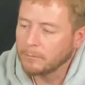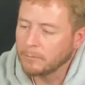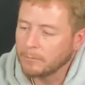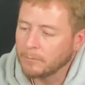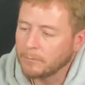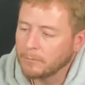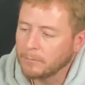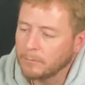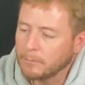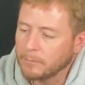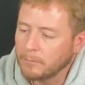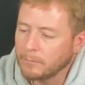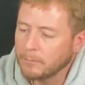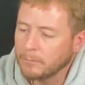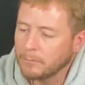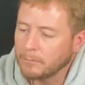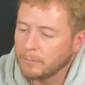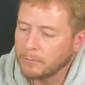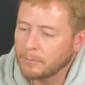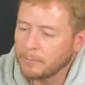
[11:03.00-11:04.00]

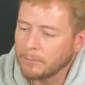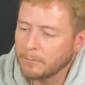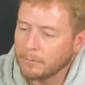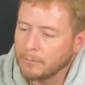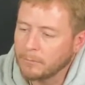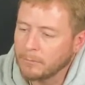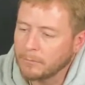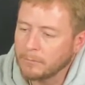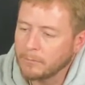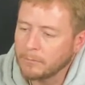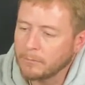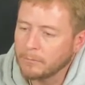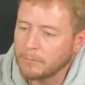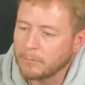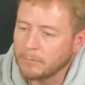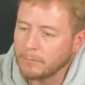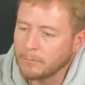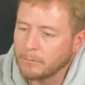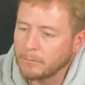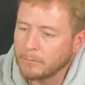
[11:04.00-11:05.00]

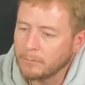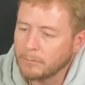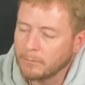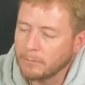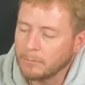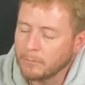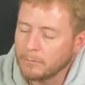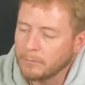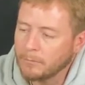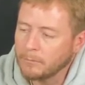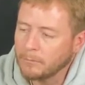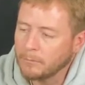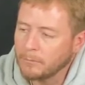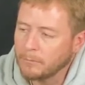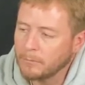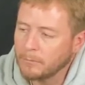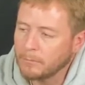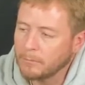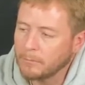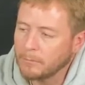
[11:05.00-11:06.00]

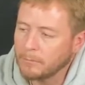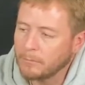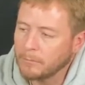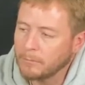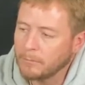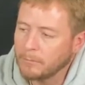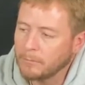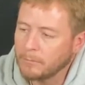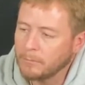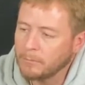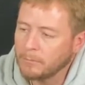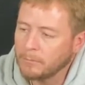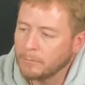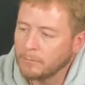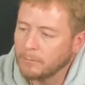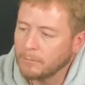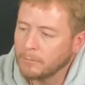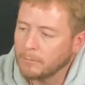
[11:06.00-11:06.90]
[no speech]